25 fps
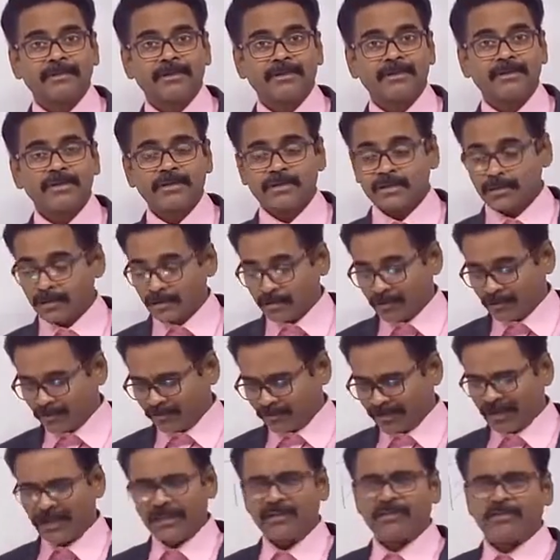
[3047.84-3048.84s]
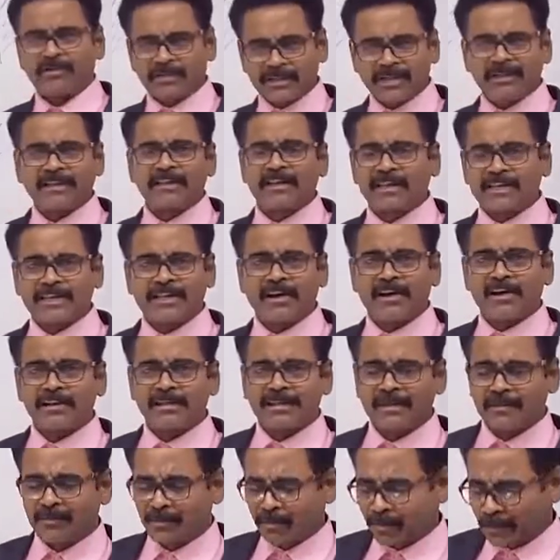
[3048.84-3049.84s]
So, we are using this
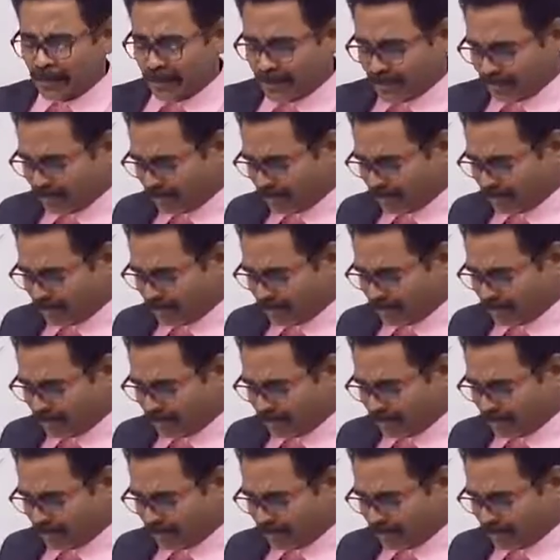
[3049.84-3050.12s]
concept, man.